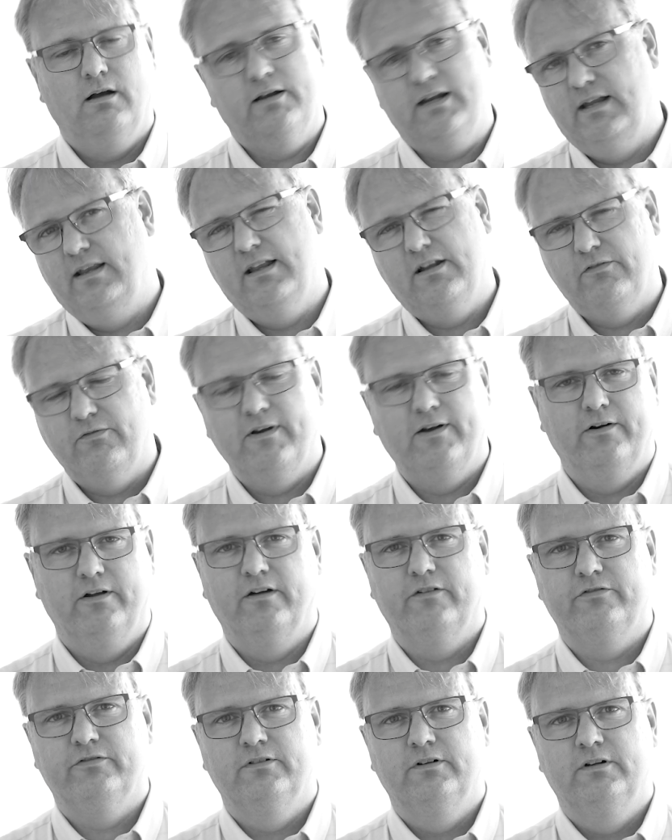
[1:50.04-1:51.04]
Okay, that's fair
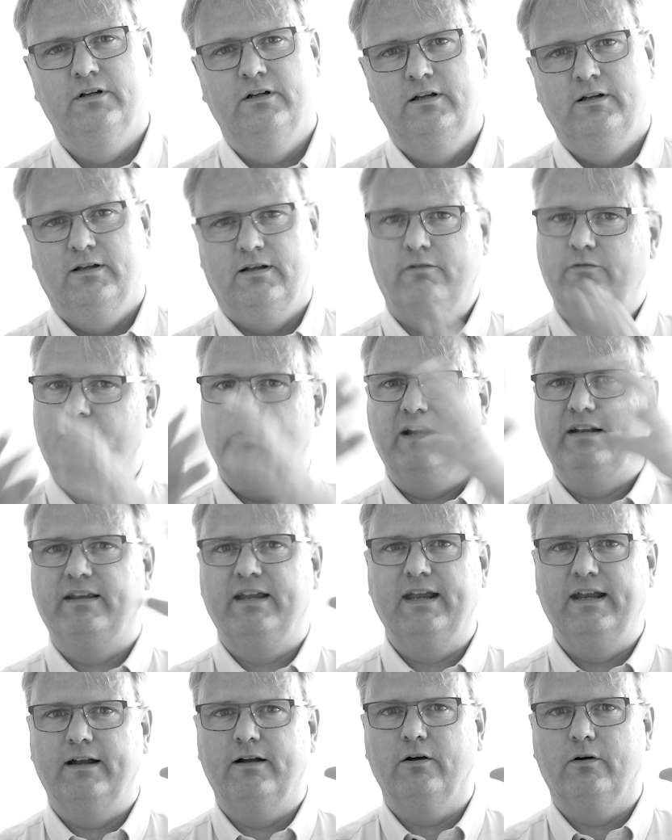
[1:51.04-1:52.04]
enough. A
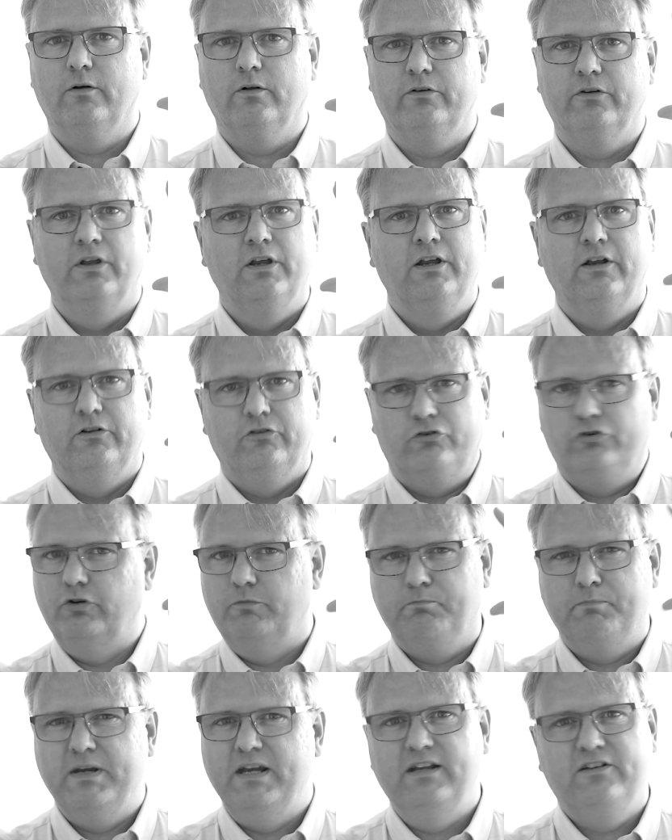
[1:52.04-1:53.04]
rectangle
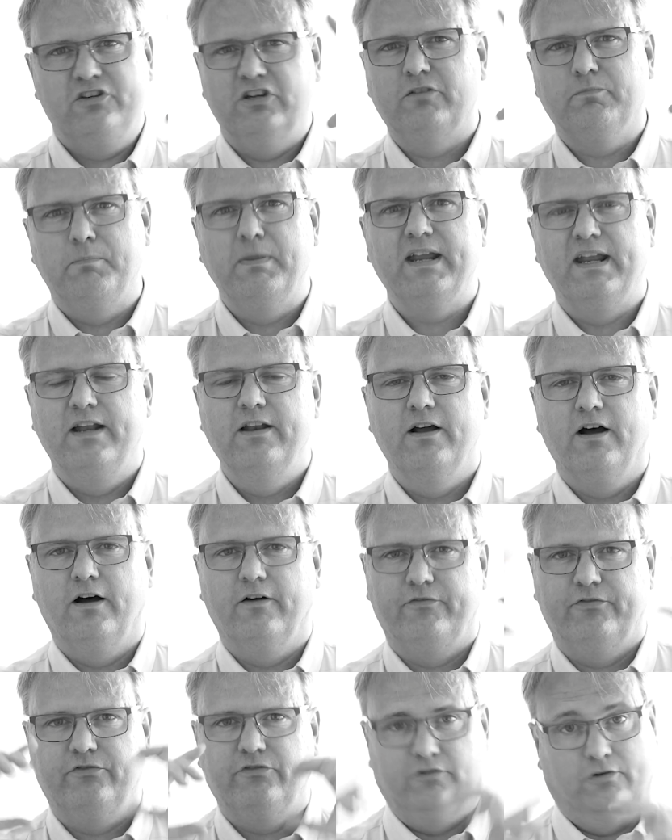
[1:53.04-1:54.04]
should be just big
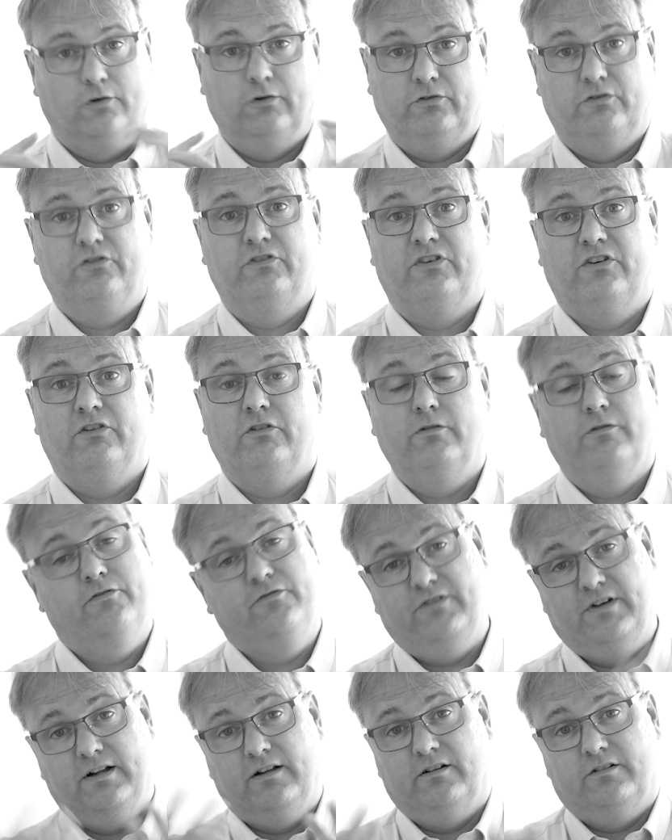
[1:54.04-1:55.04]
enough to
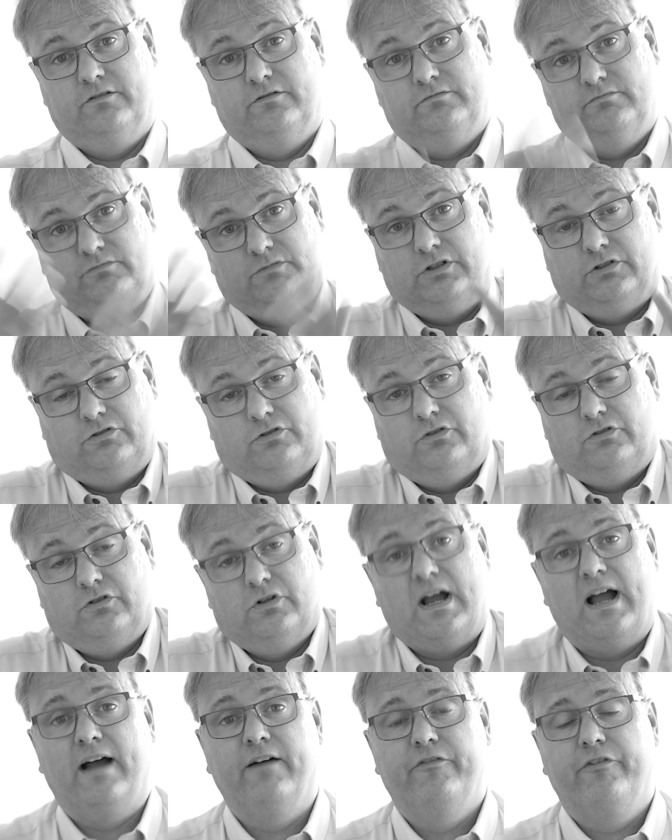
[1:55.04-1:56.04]
fill or
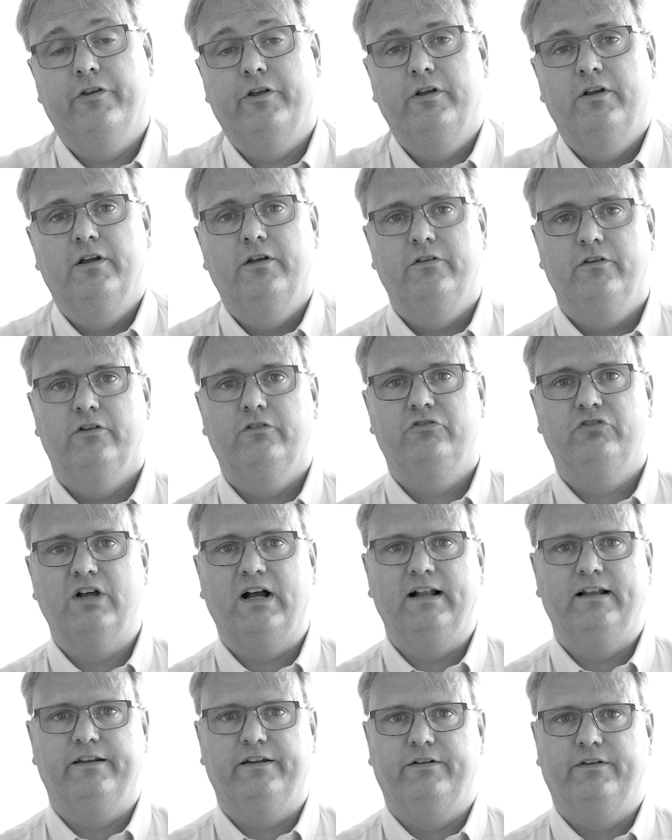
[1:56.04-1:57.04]
to have the
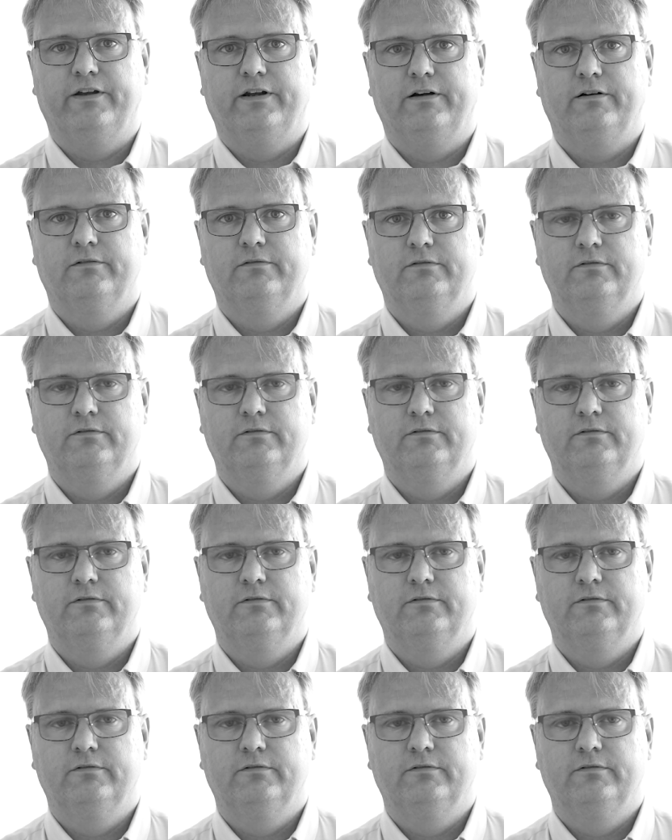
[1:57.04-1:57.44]
child in there.